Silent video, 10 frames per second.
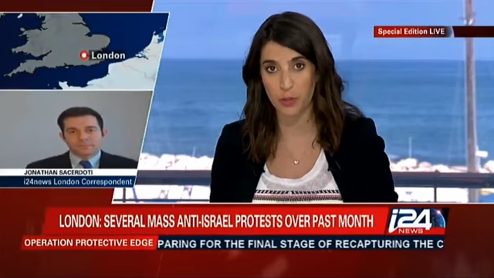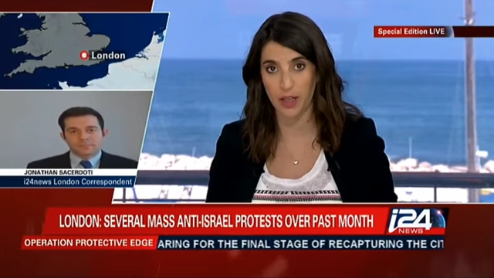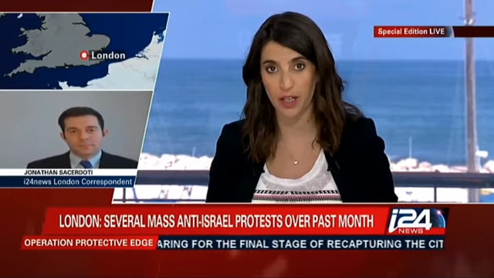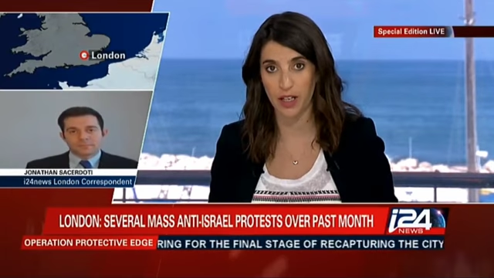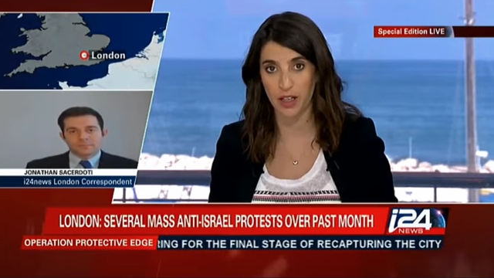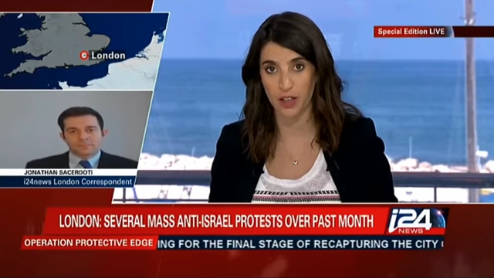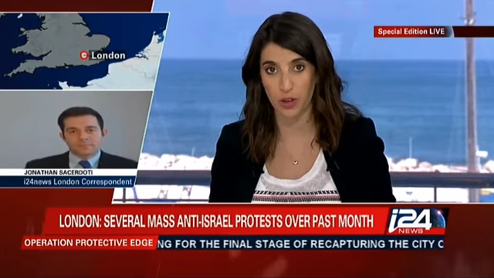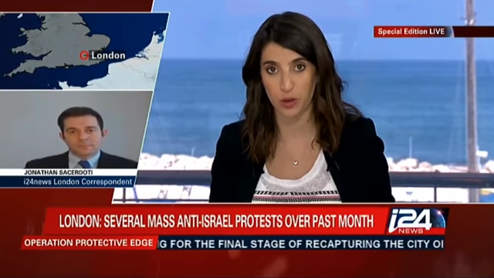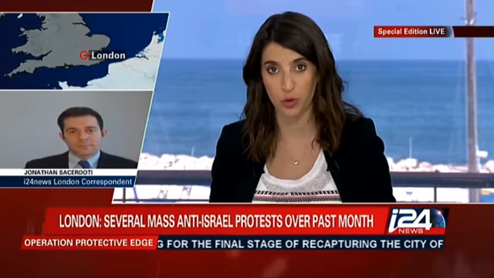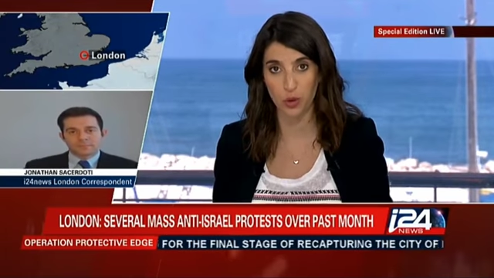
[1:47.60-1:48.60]
group
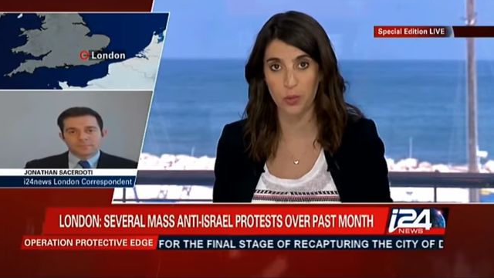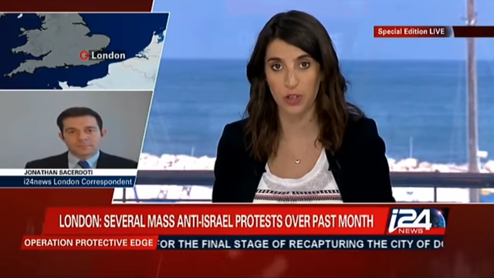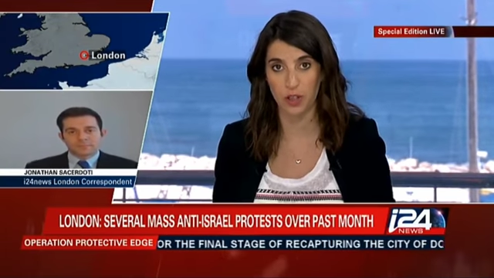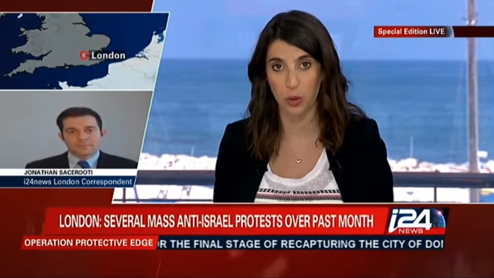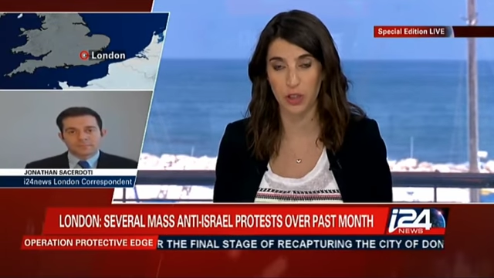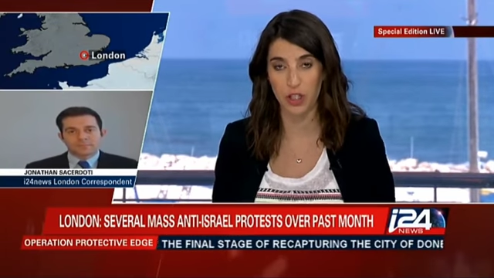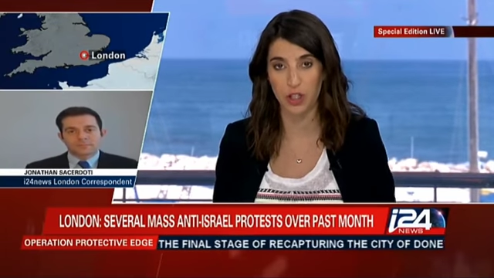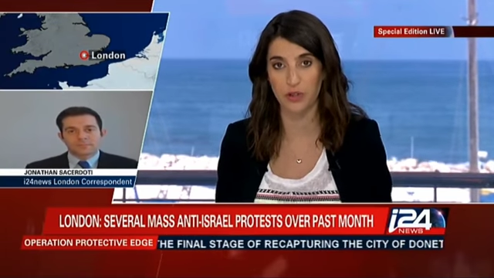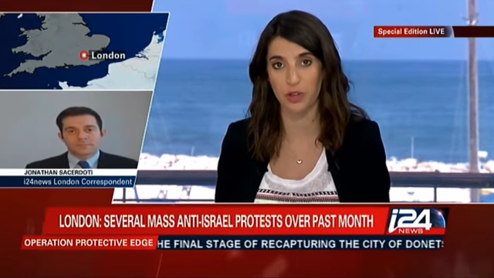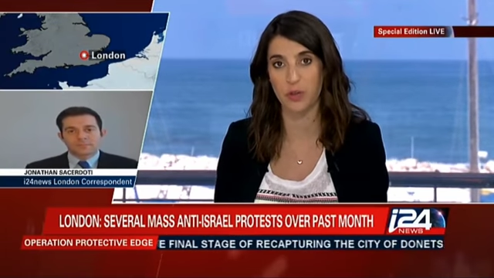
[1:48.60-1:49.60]
or groups, a
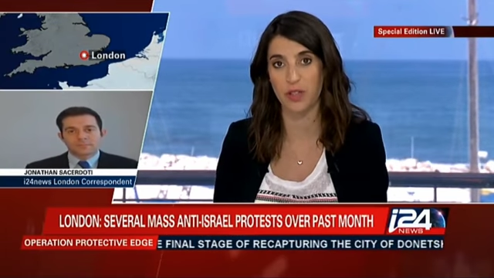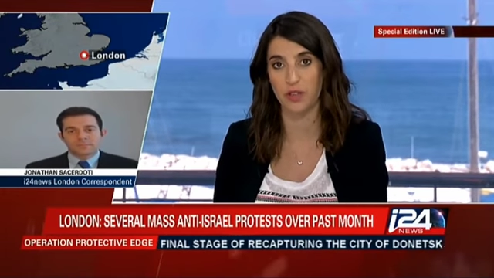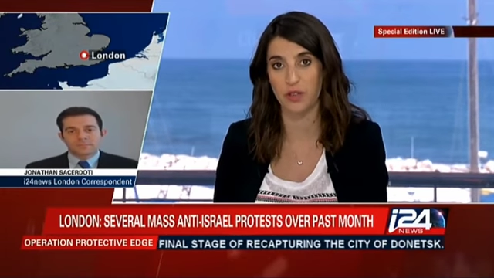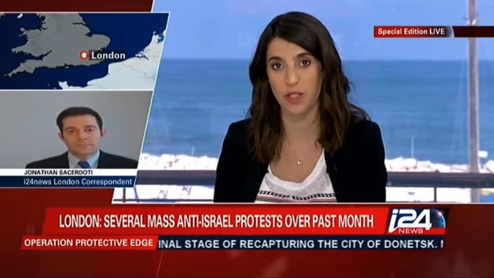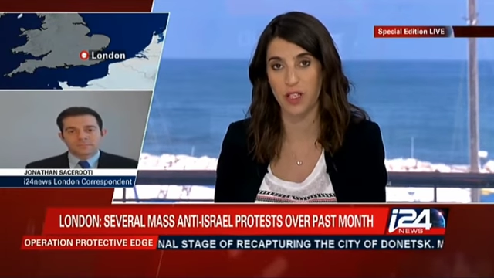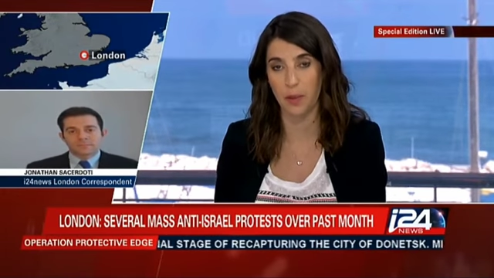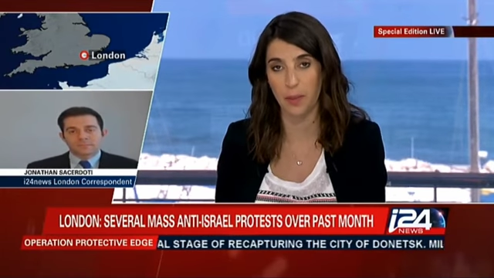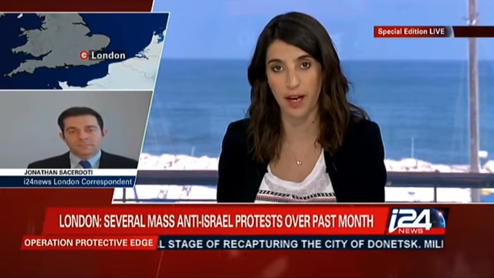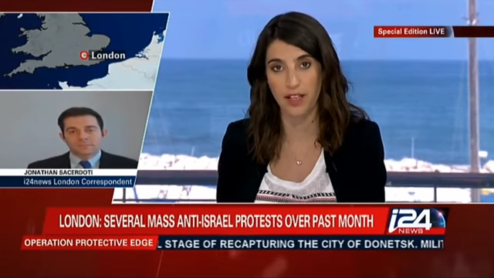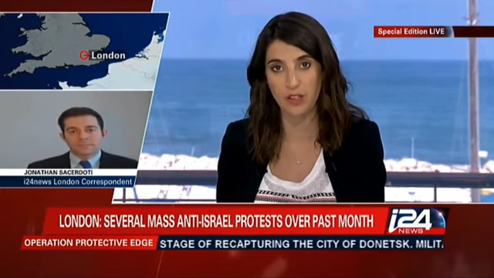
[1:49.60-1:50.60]
coalition of groups that we've seen in the
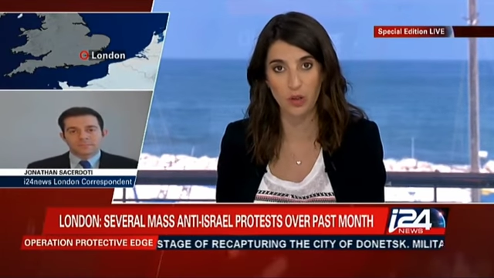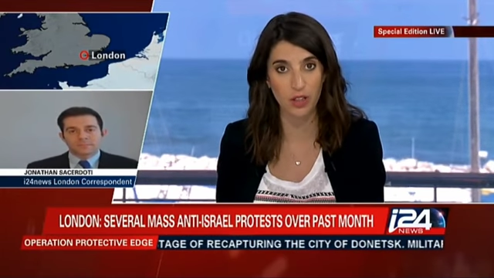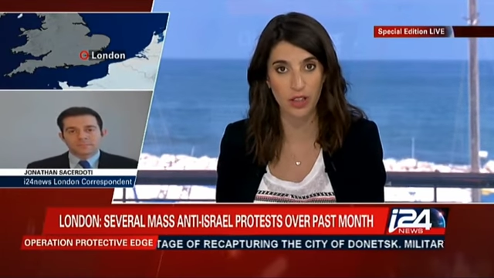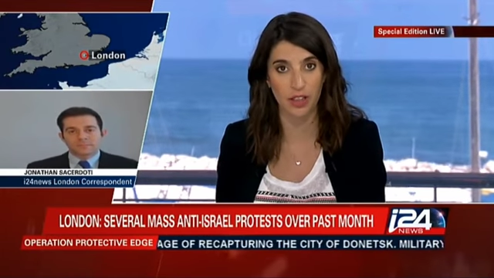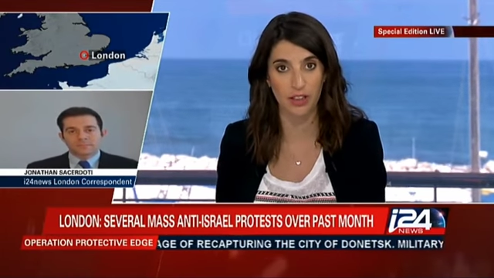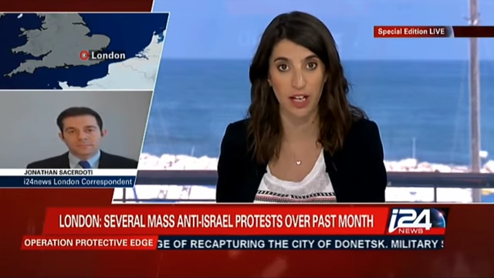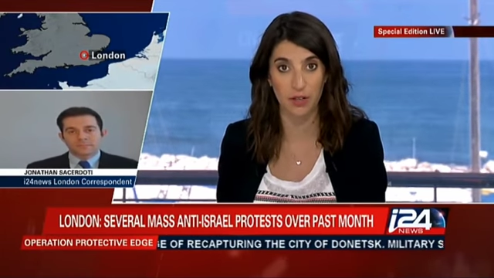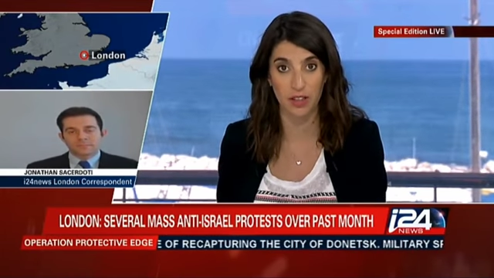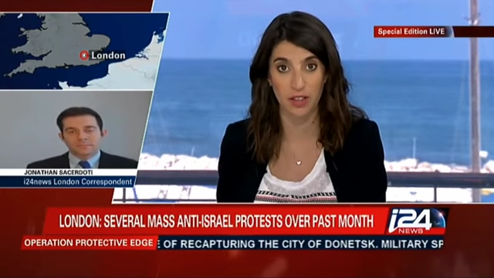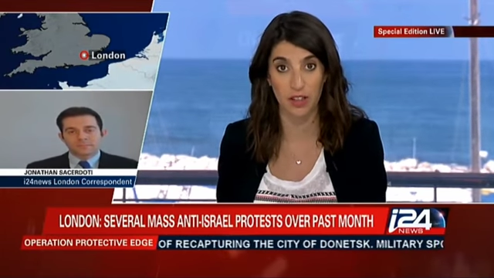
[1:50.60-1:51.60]
past, or are now,
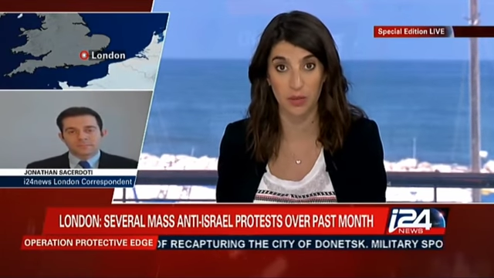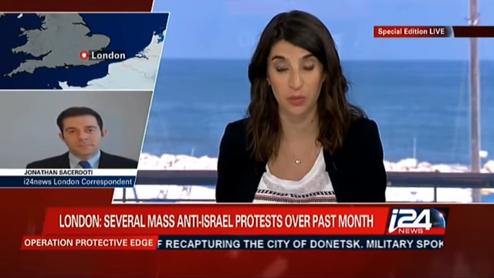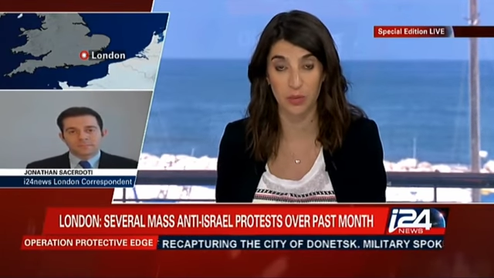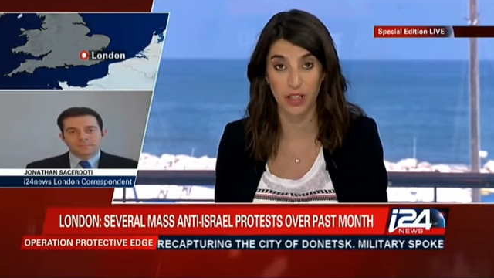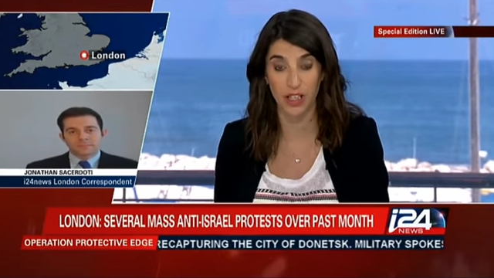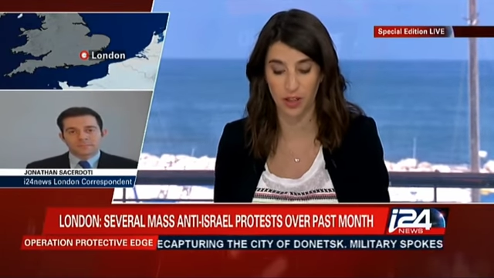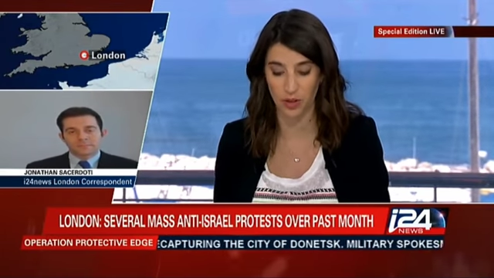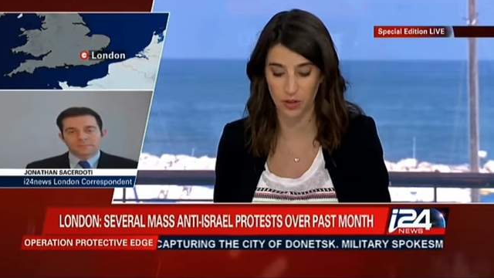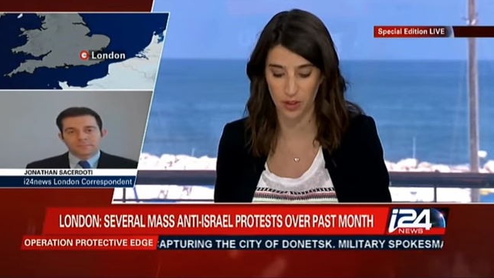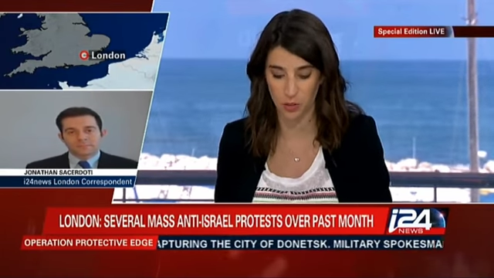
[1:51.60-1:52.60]
you know, bringing
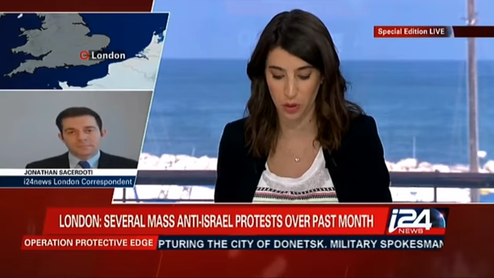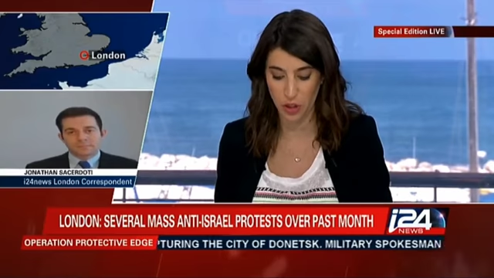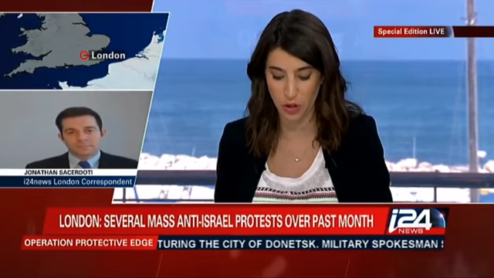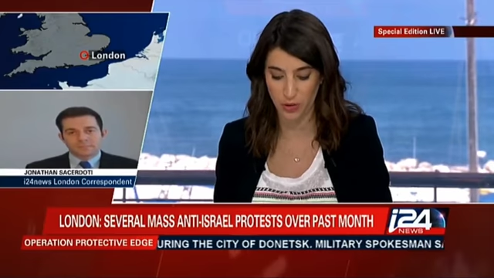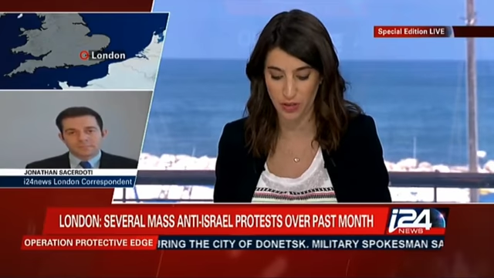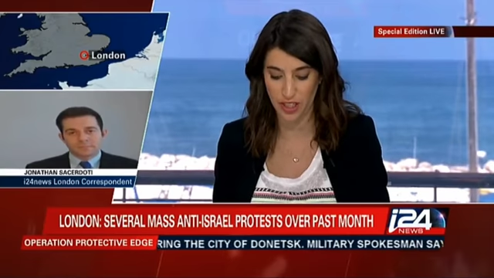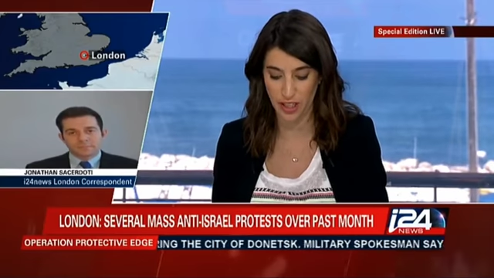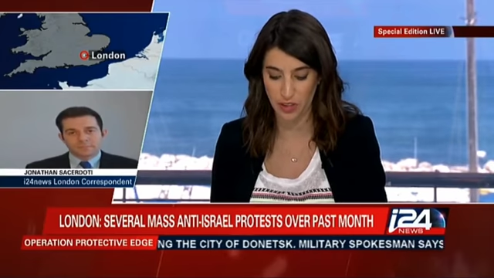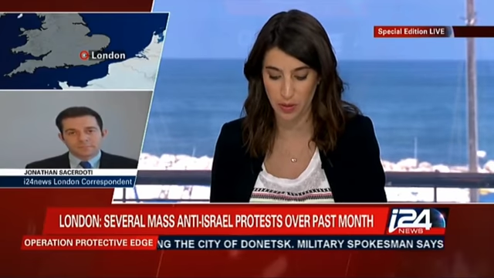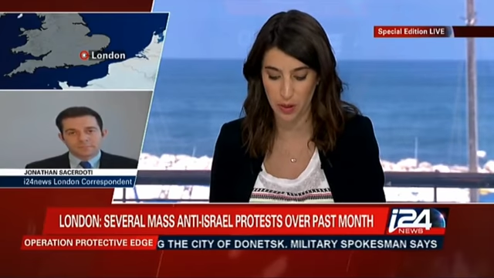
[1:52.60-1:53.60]
over
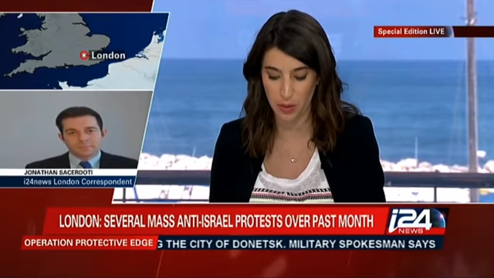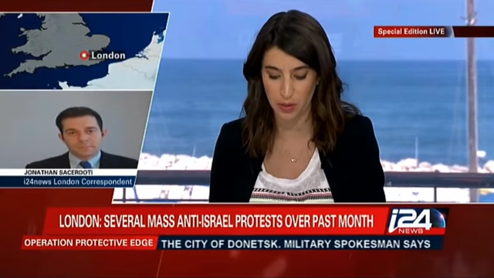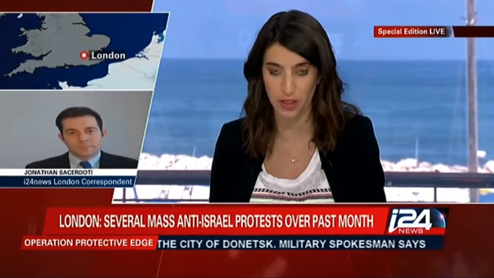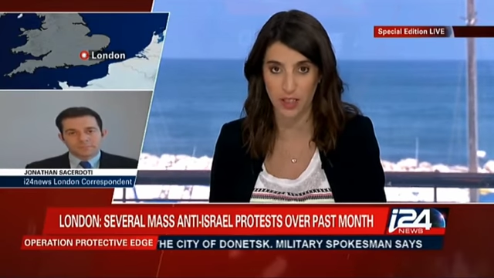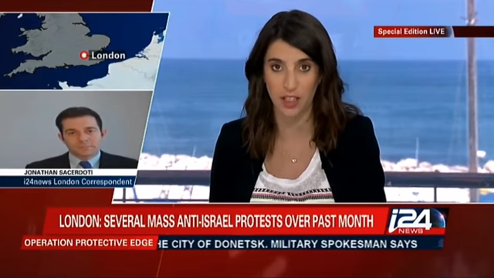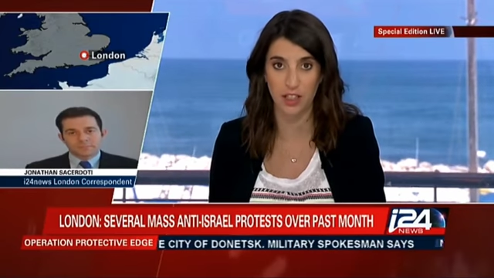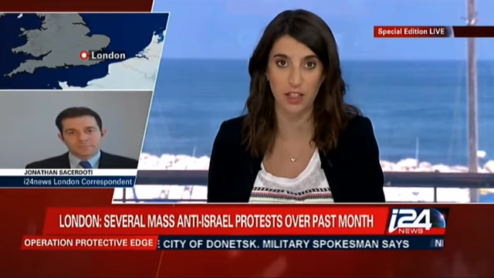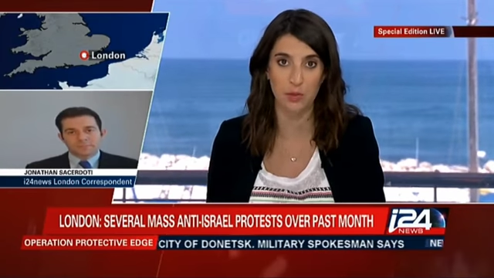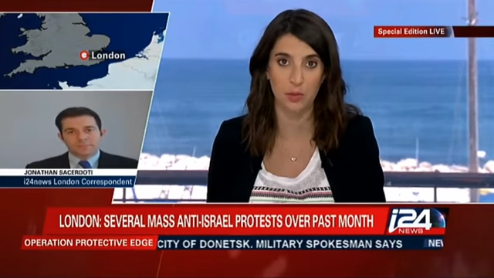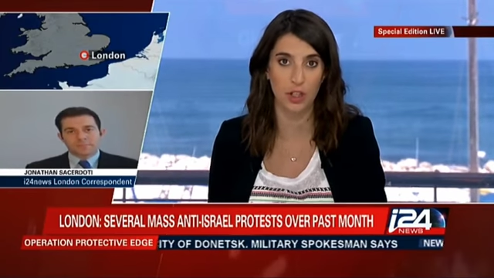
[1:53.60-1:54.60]
150,000 people attending
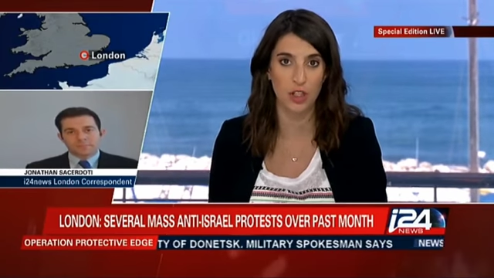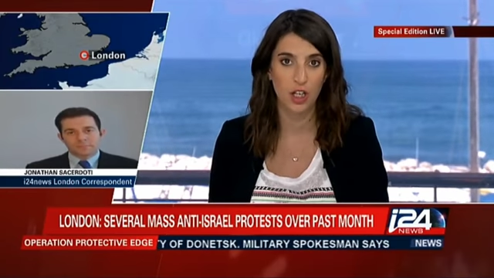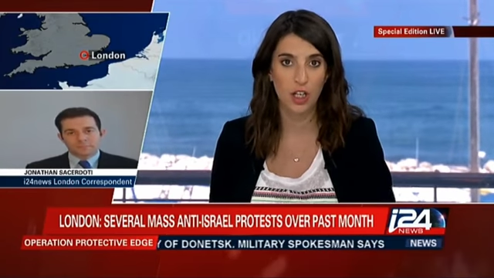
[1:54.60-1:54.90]
this march?